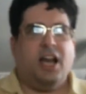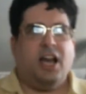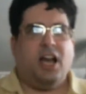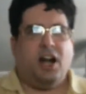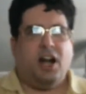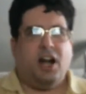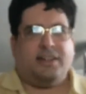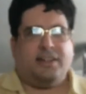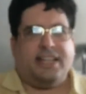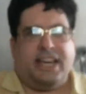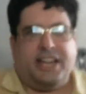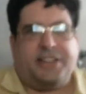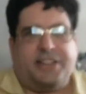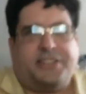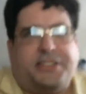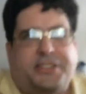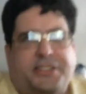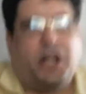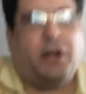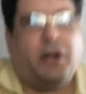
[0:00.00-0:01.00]
Okay,
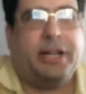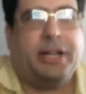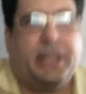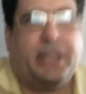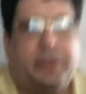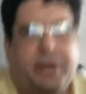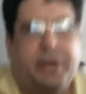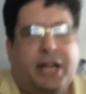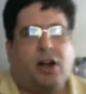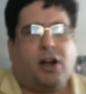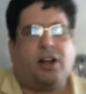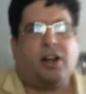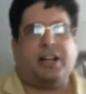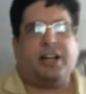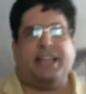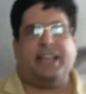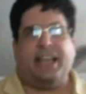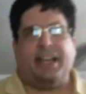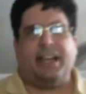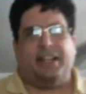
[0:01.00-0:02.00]
so here we are
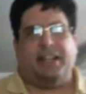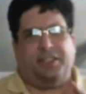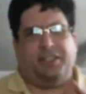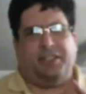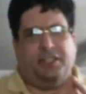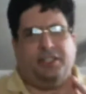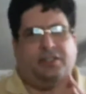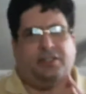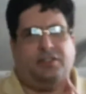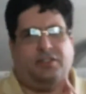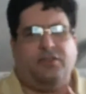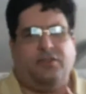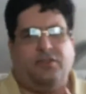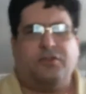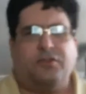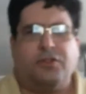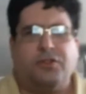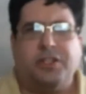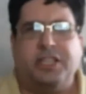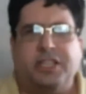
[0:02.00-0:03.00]
again
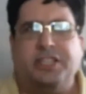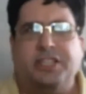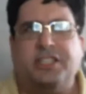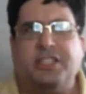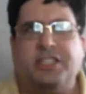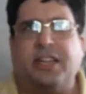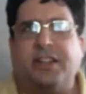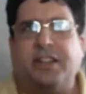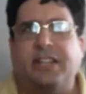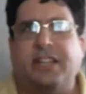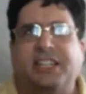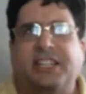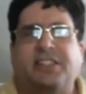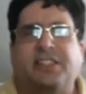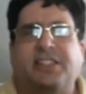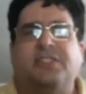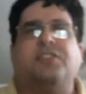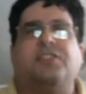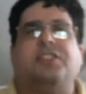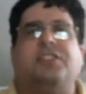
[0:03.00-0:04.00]
for the
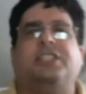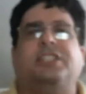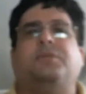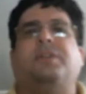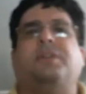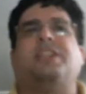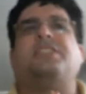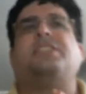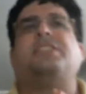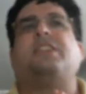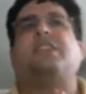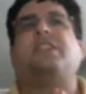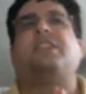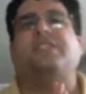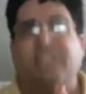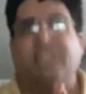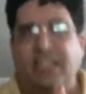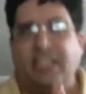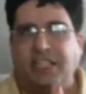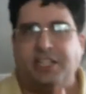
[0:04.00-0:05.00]

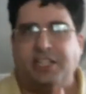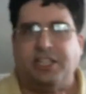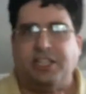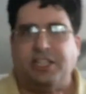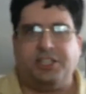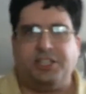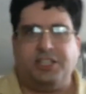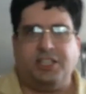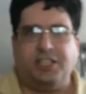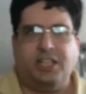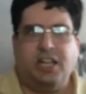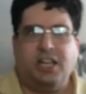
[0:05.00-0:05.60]
2017 edition